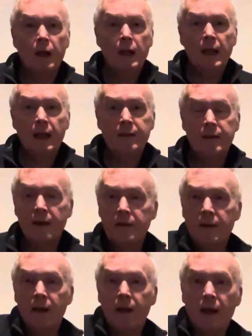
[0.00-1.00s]
it did
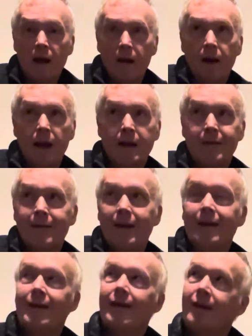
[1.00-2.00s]
dig,
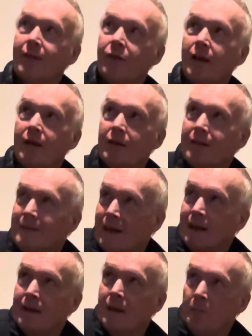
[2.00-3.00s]
I'd say it
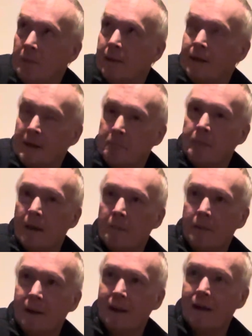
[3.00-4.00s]
digged a bit deeper,
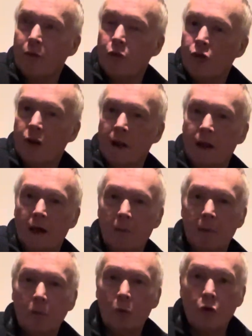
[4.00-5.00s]
but it was certainly a little
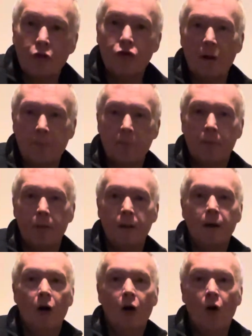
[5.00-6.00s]
bit more grip
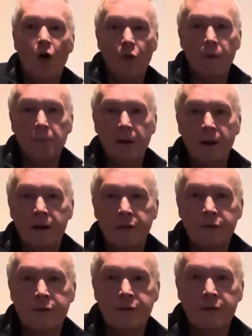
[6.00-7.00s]
on the
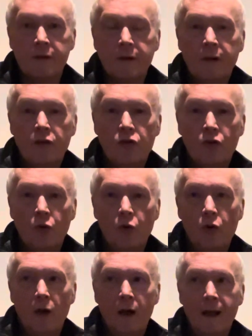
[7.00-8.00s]
bass.
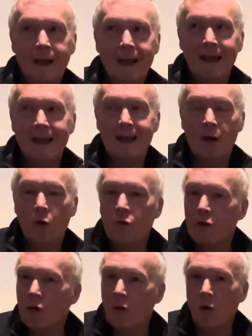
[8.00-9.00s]
So
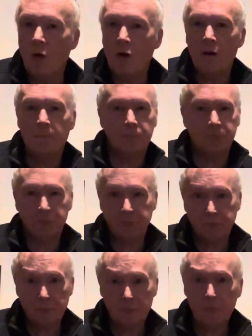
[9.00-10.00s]
overall,
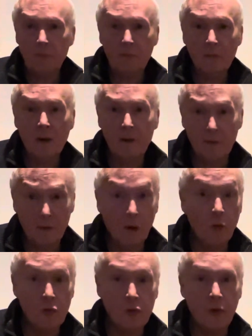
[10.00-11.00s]

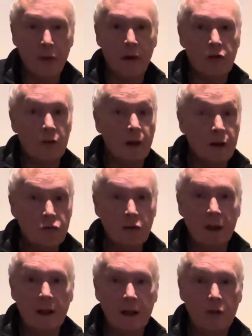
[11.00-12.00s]
those were things that I
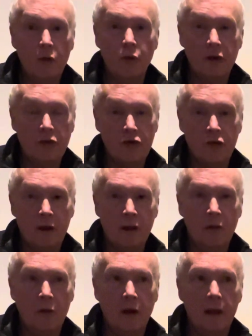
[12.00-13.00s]
really noticed straight
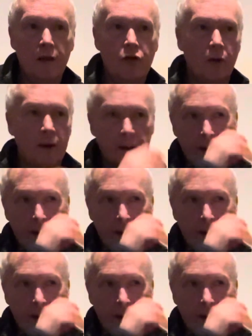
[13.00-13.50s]
away. So